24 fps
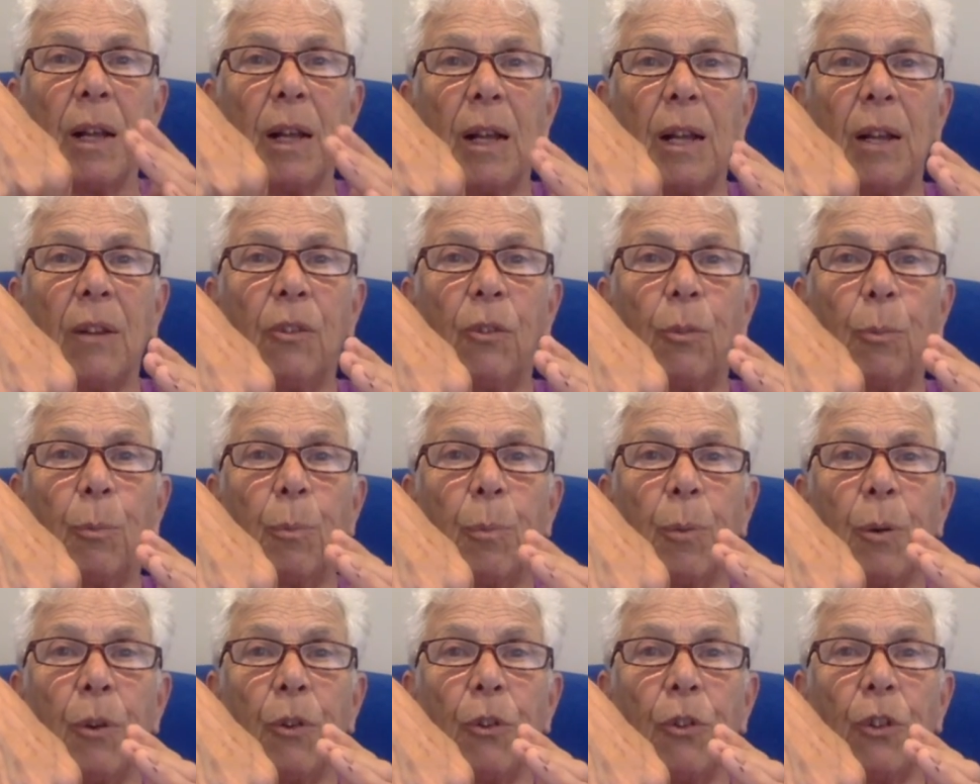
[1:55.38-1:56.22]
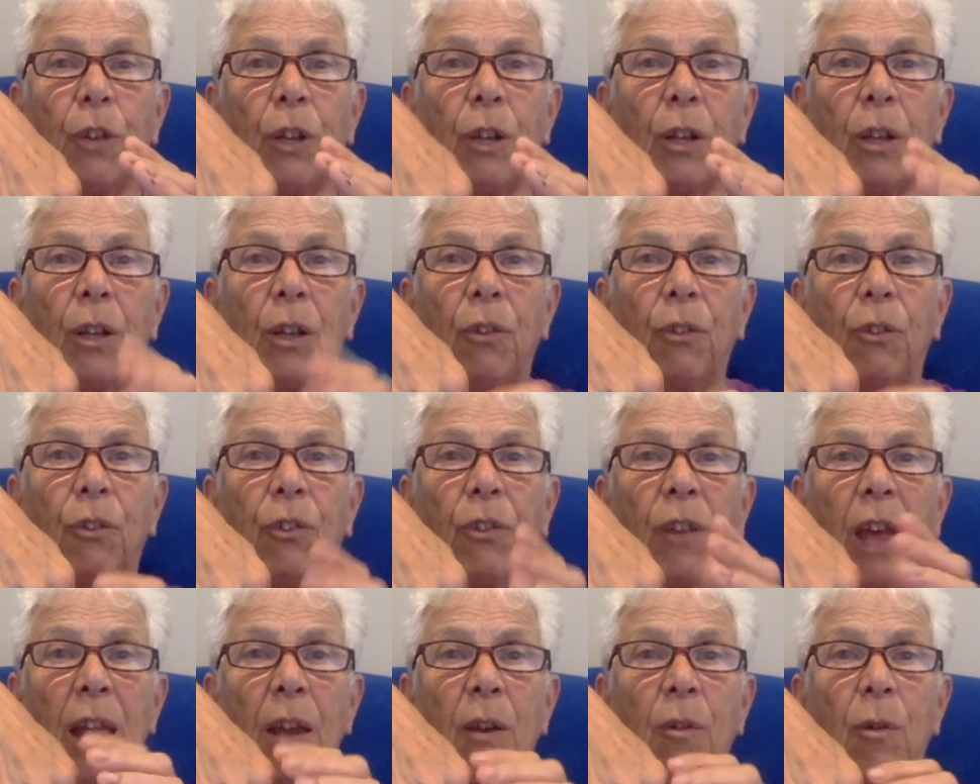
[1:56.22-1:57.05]
it's pushing the
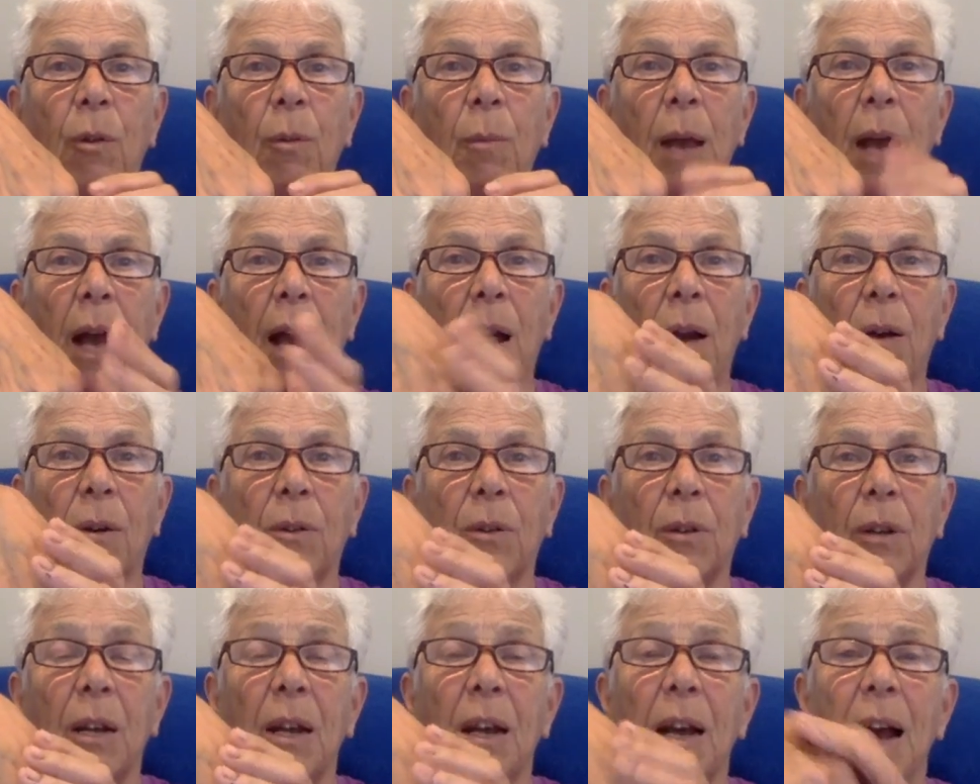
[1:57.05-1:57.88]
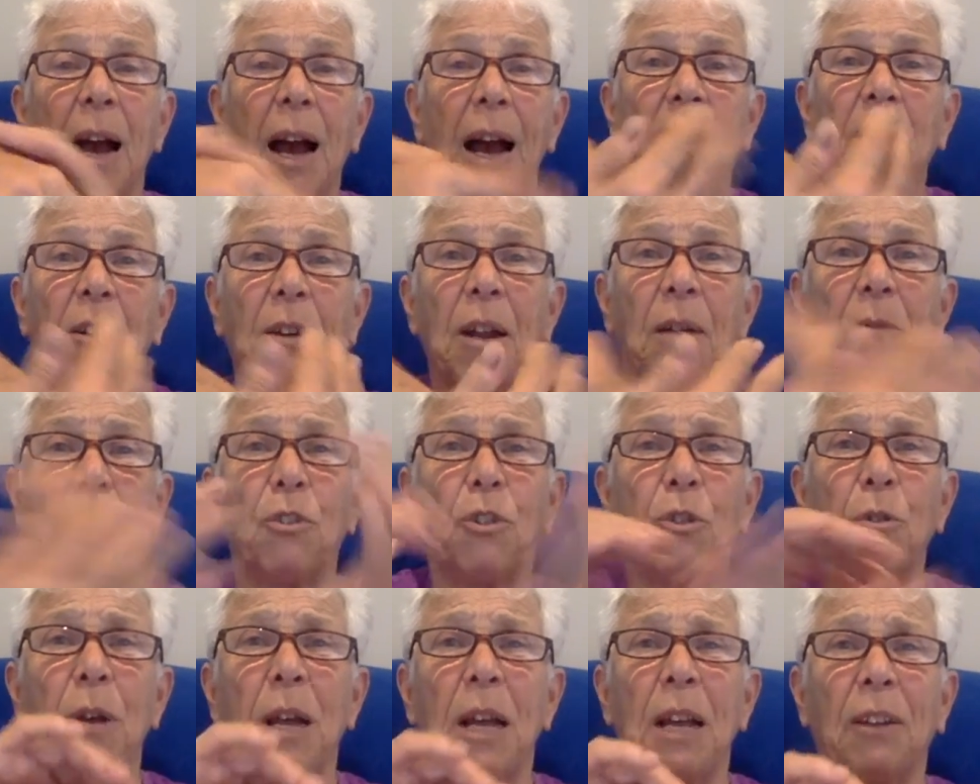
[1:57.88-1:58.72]
sacrum out. I don't have
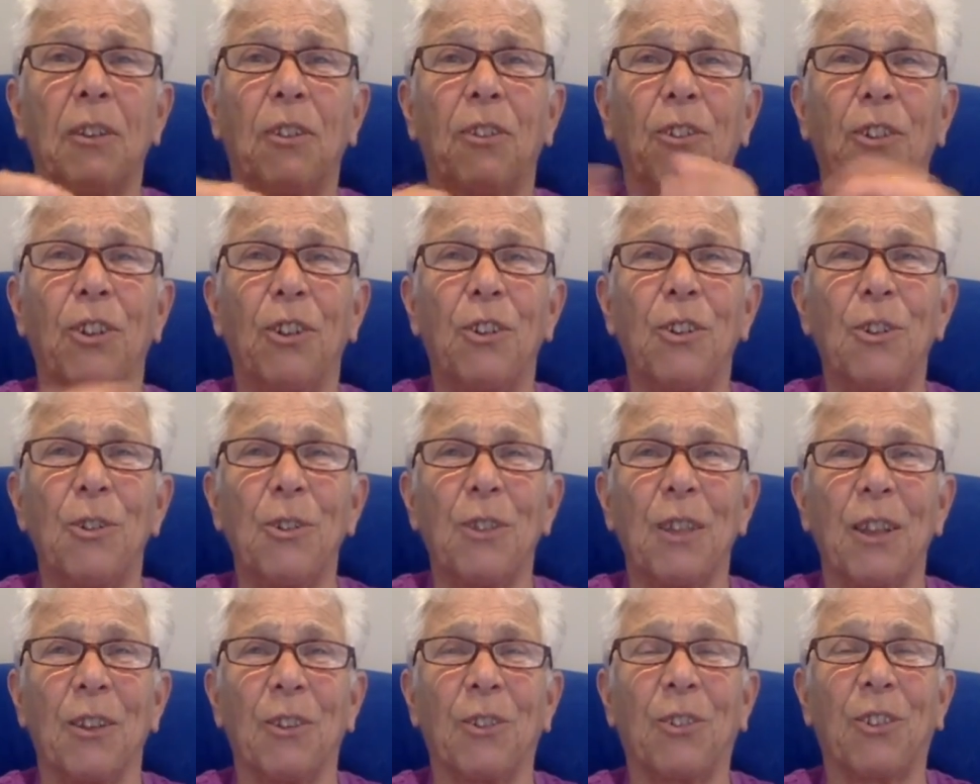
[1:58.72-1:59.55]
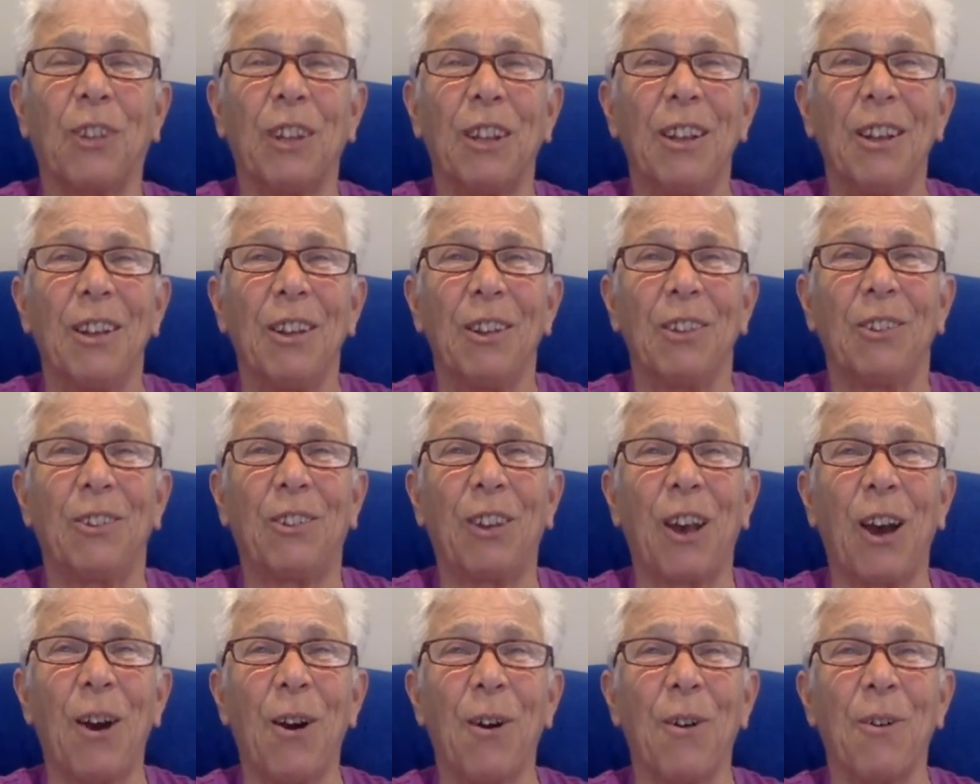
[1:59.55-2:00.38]
two hands to do this.
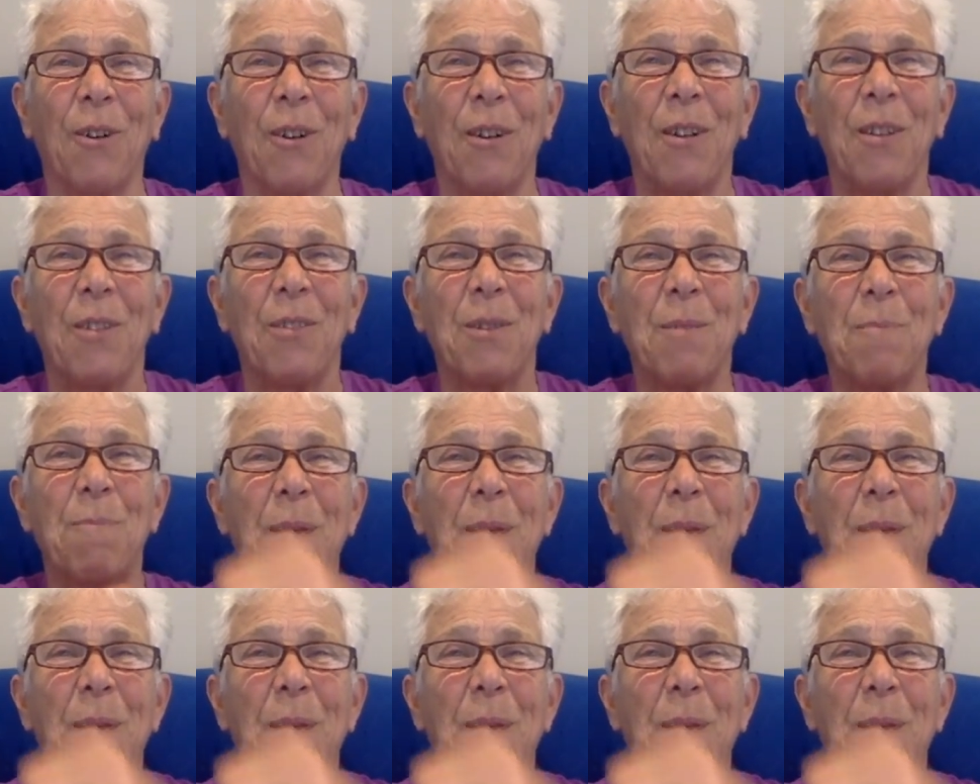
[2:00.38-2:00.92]
So the